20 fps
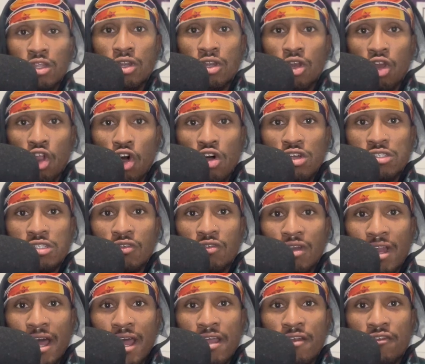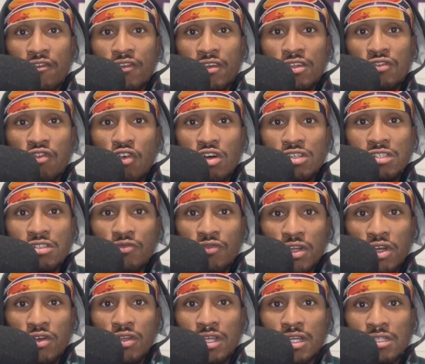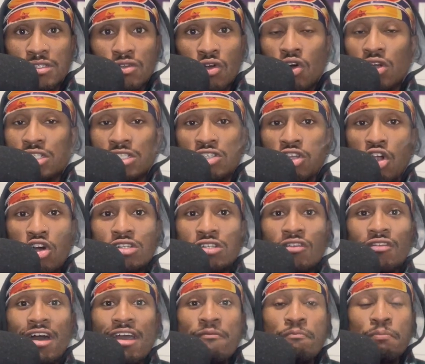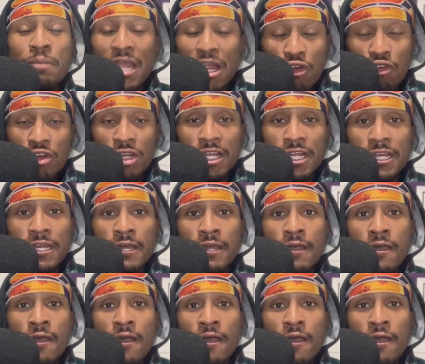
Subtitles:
loss of life as far as civilians or just loss of life, period.